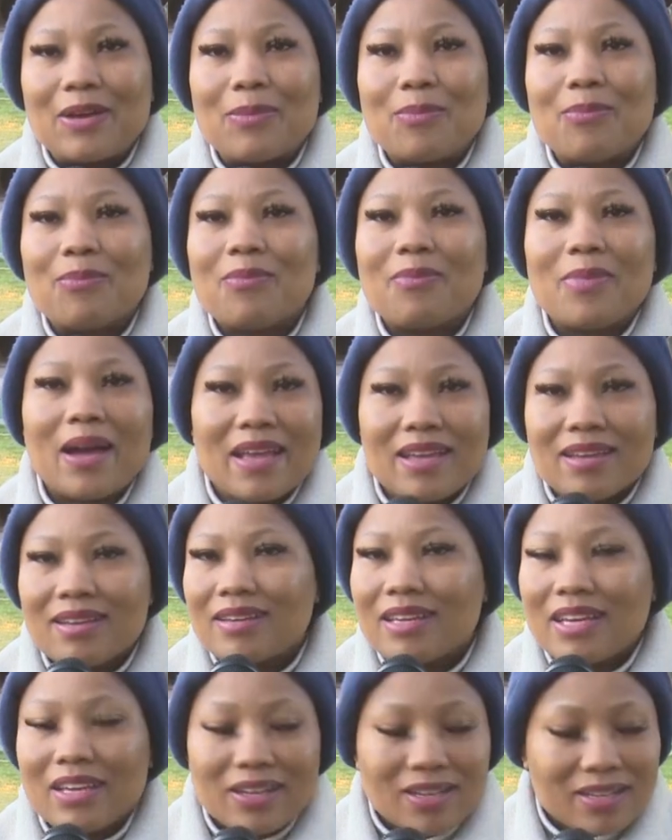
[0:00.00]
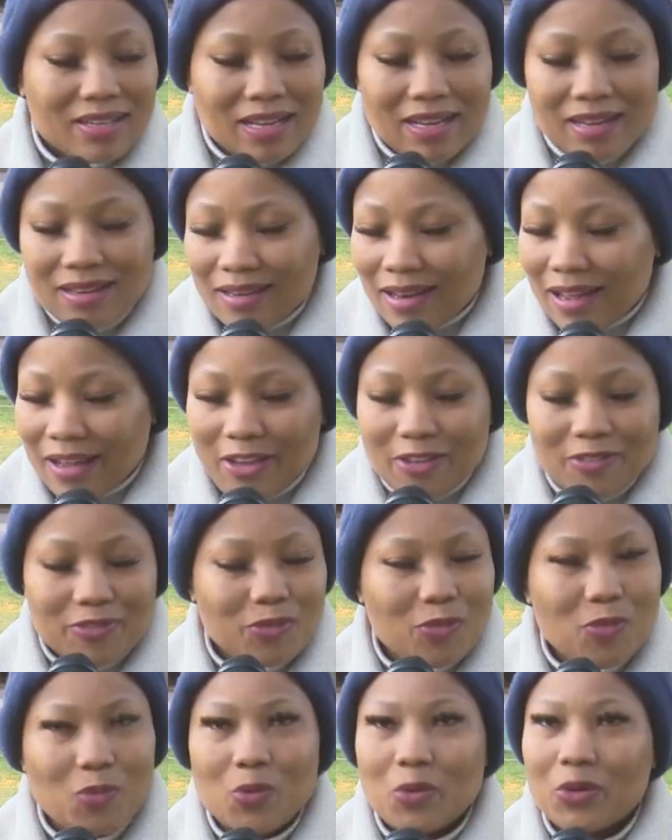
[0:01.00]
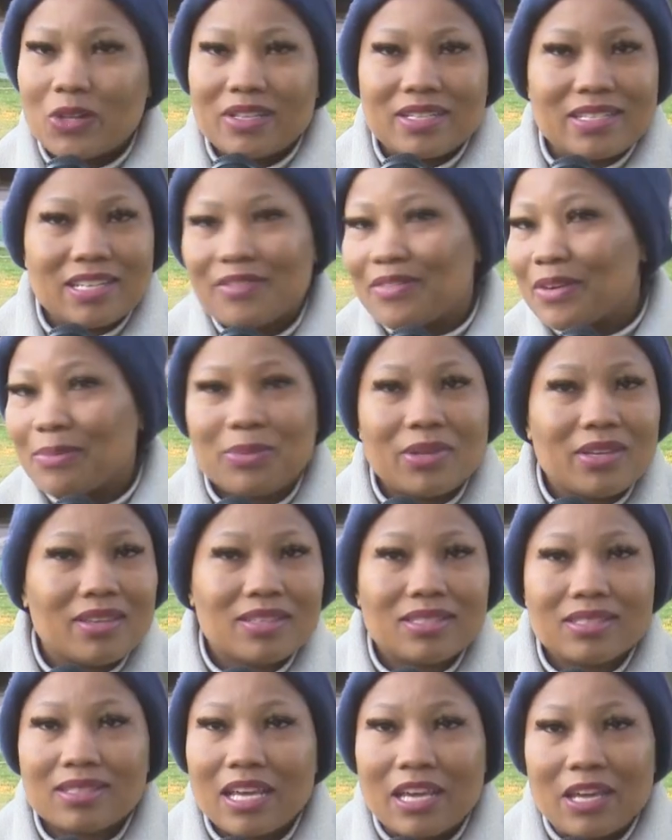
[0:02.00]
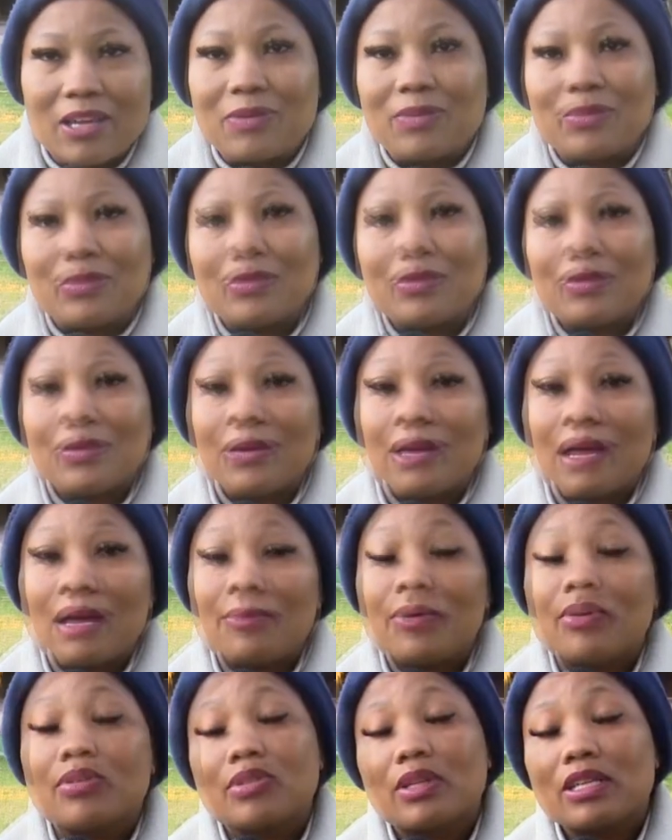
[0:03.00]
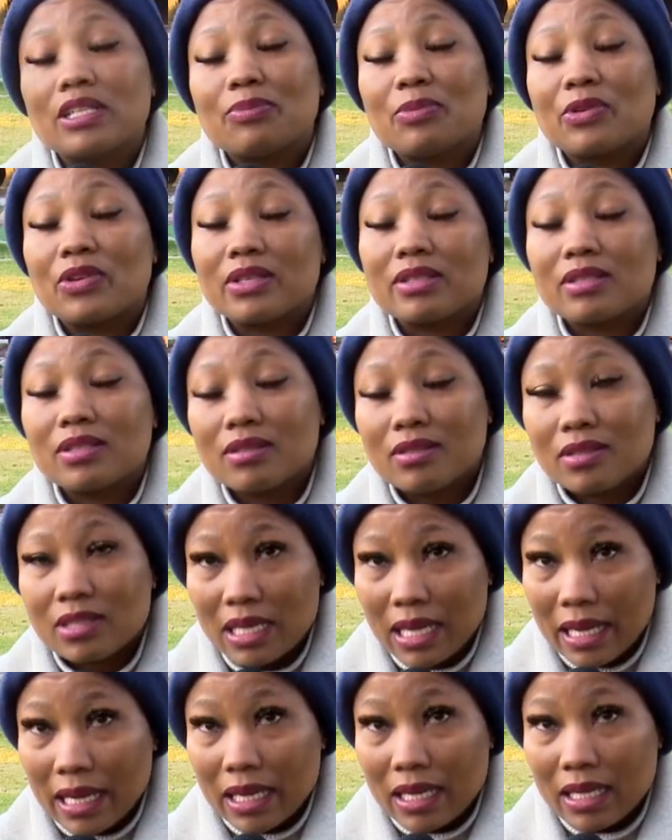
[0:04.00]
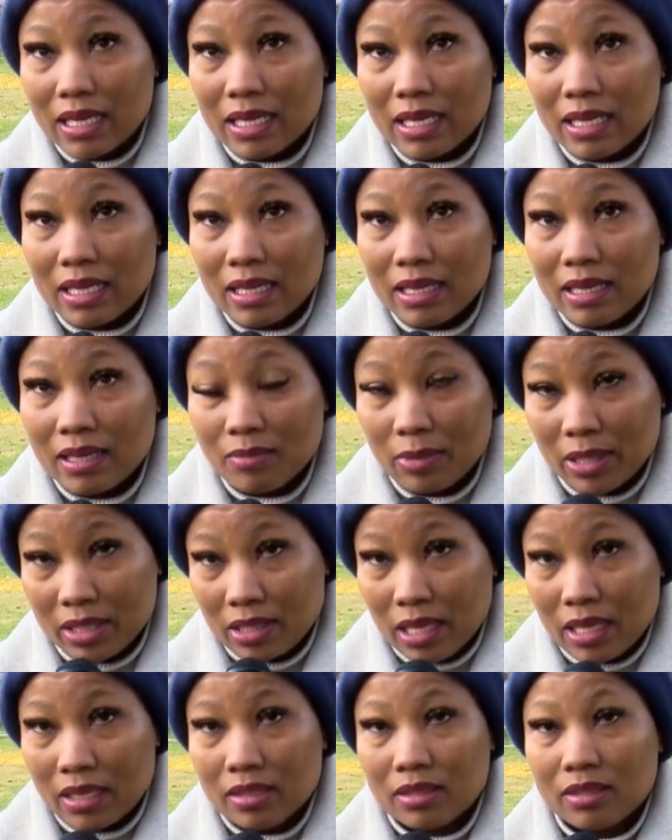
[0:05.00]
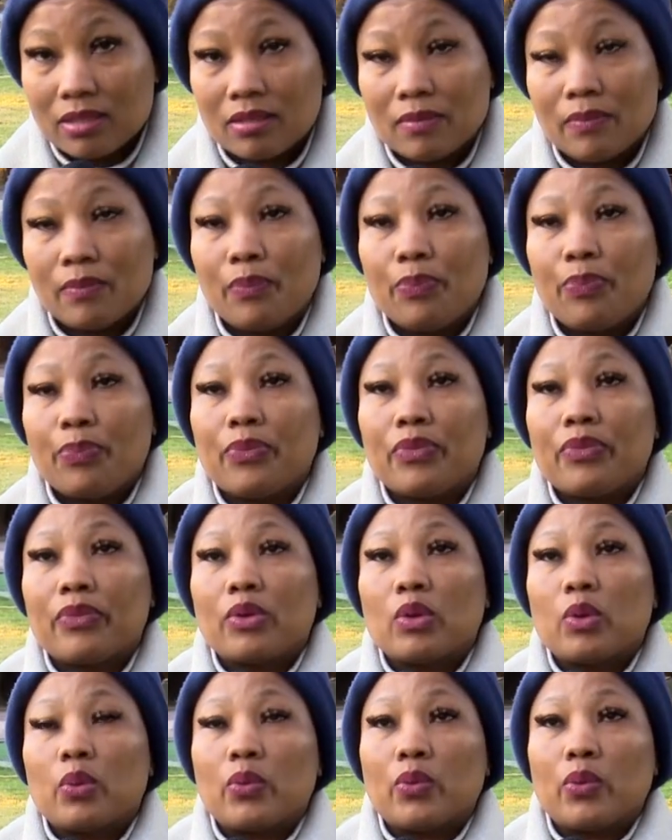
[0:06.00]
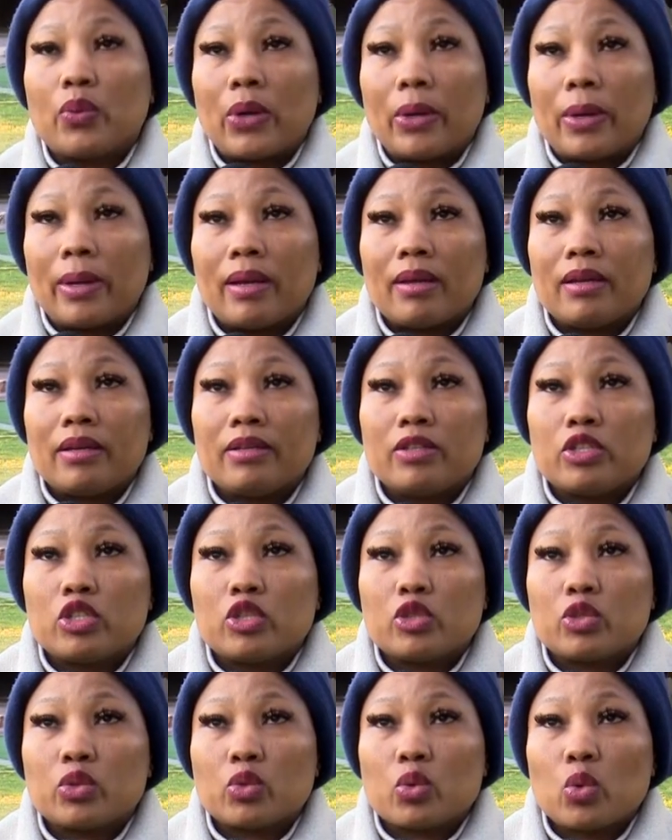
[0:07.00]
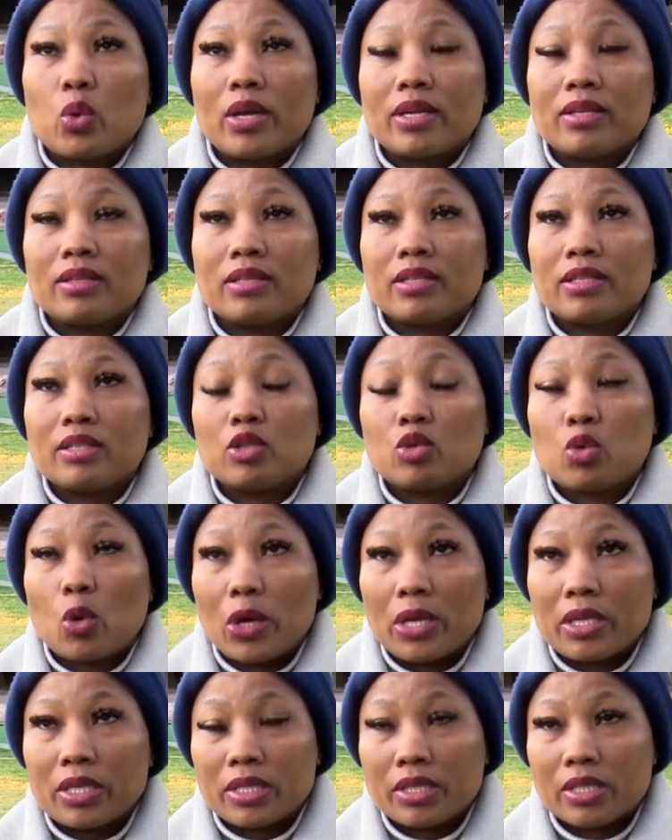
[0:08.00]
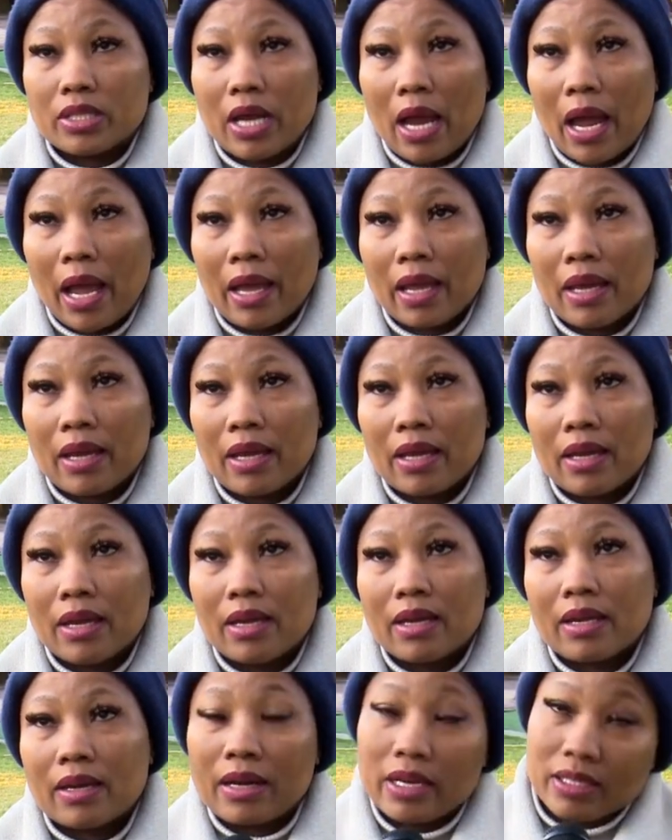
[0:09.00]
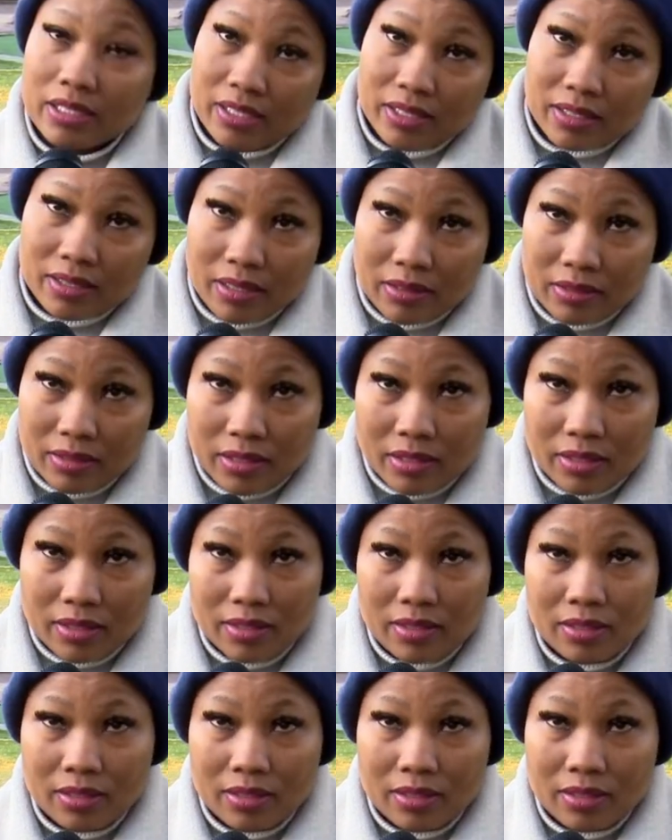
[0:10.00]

my career life will never be the same. So I'm also experiencing delay in my studies, where in 2020 I registered